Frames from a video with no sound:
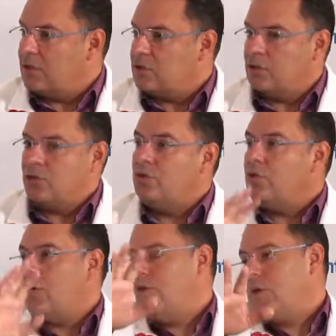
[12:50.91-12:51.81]
so you
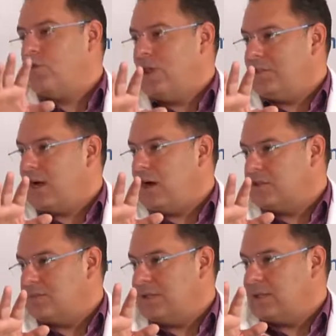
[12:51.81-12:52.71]
don't overwhelm a
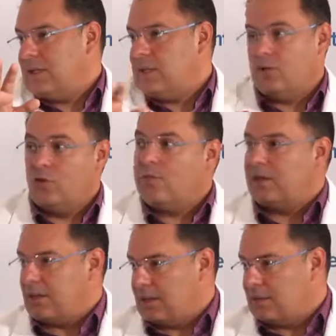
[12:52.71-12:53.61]
hospital that you
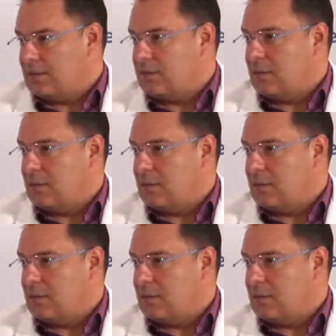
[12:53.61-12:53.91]
may need.